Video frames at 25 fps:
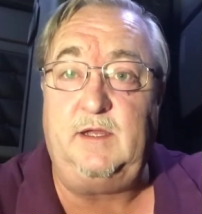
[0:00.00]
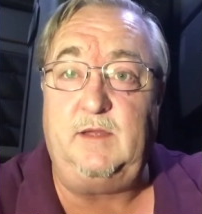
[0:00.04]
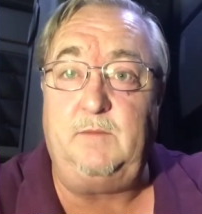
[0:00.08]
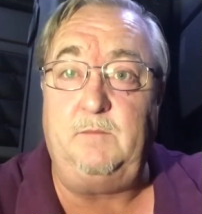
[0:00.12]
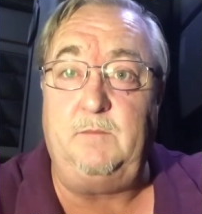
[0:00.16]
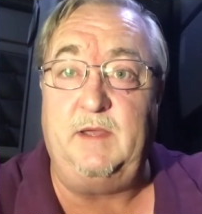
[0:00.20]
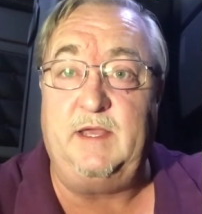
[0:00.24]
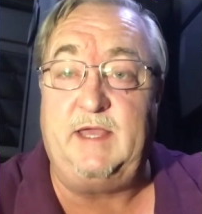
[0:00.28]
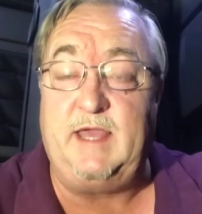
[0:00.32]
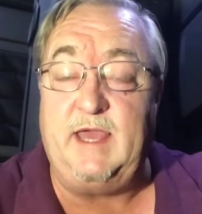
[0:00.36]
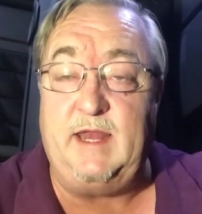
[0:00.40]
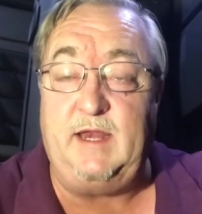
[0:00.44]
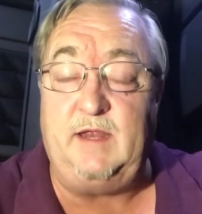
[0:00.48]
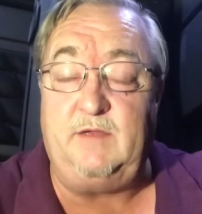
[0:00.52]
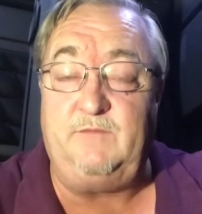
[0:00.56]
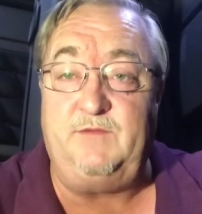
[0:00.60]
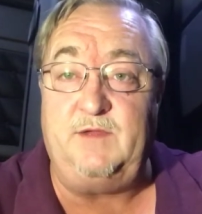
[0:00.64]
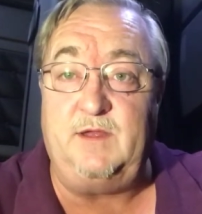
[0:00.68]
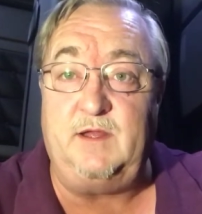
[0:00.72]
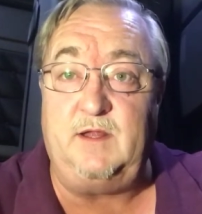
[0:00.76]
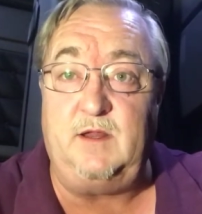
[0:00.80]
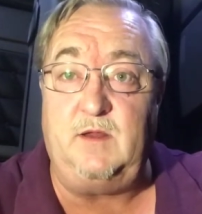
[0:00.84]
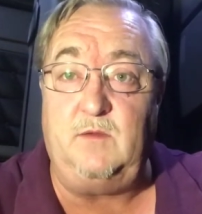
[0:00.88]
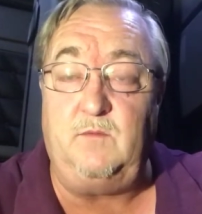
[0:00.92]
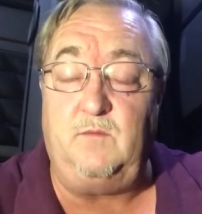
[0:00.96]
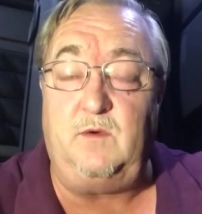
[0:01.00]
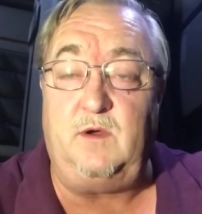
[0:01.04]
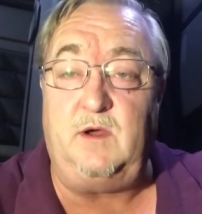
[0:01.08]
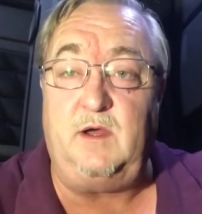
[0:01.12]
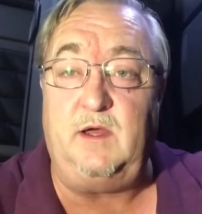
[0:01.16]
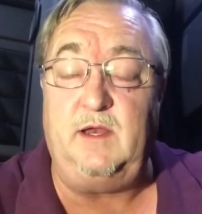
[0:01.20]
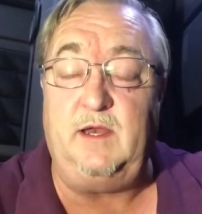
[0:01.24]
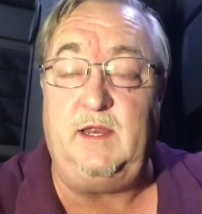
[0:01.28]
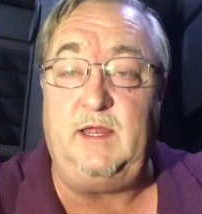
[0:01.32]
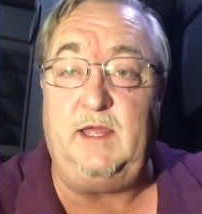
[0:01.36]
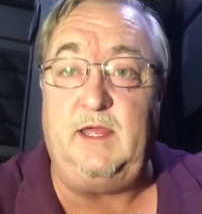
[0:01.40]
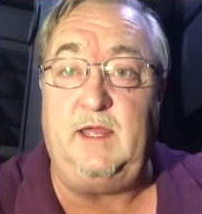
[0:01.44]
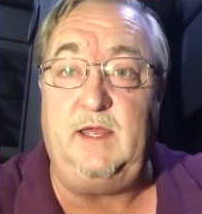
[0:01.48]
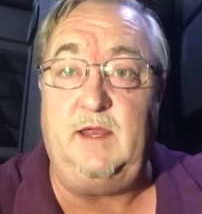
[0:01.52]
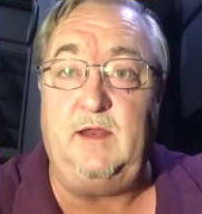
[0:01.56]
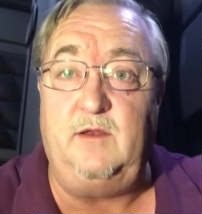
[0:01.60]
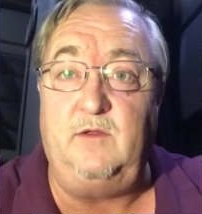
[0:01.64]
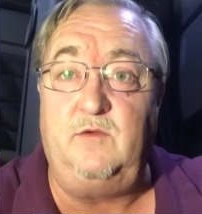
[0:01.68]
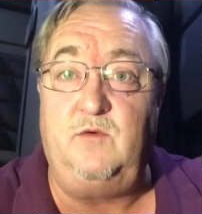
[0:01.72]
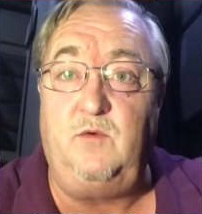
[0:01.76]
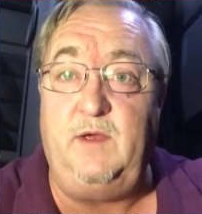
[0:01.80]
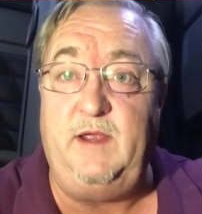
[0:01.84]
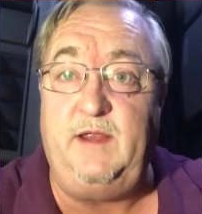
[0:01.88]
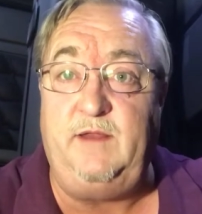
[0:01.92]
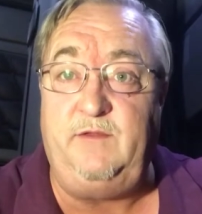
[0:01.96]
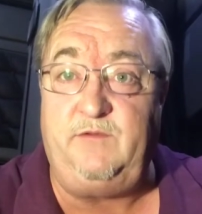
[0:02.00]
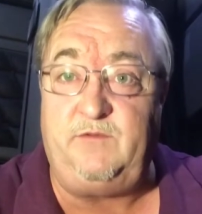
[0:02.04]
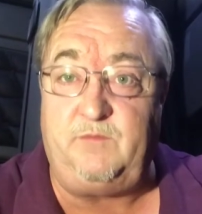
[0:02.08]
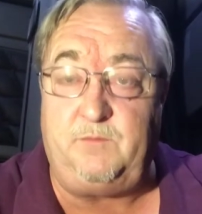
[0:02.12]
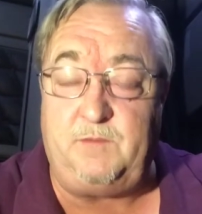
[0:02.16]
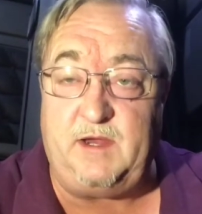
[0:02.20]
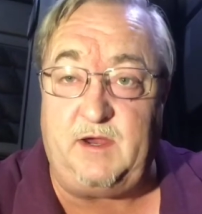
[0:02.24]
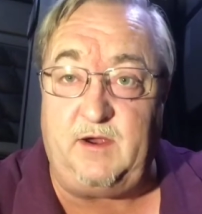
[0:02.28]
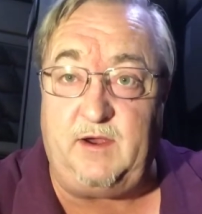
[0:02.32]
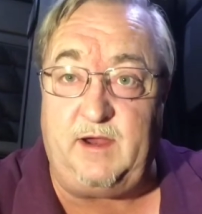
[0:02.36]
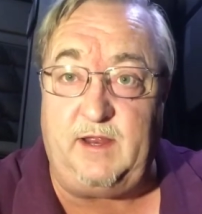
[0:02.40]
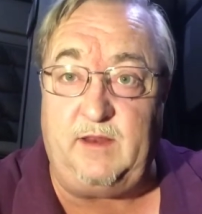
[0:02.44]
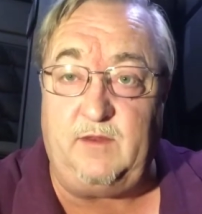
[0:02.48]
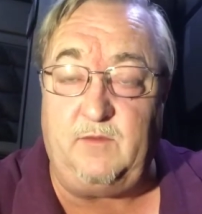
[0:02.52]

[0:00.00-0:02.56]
Mechanicville, one in Queensbury.